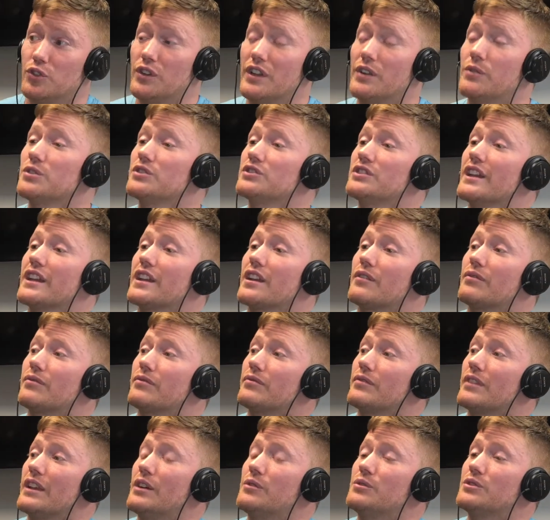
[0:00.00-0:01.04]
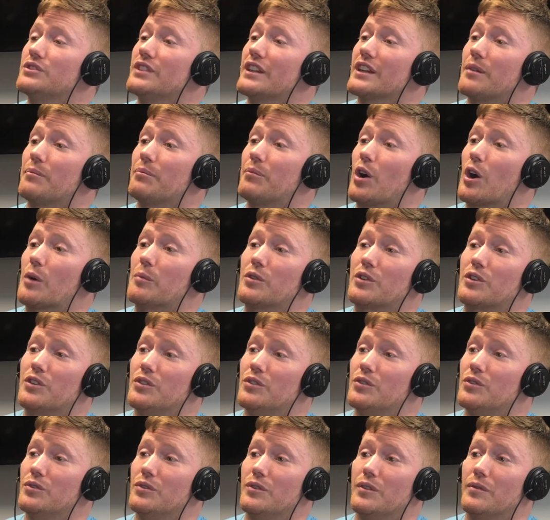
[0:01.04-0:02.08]
it was like a
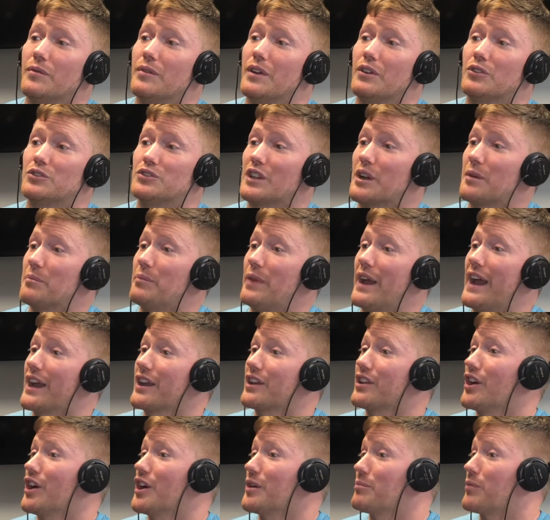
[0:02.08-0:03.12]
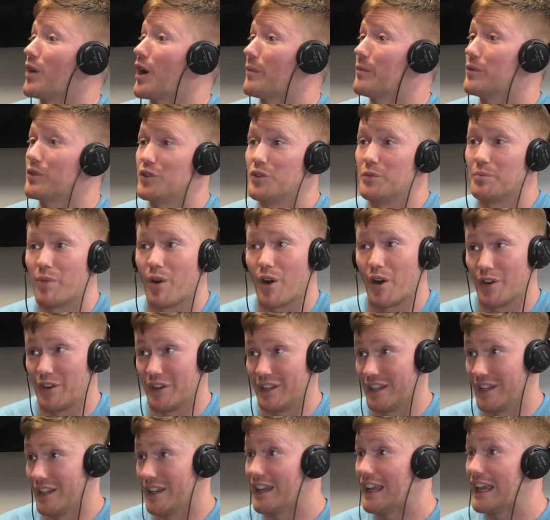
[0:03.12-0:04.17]
barbecue. It was like a backyard barbecue party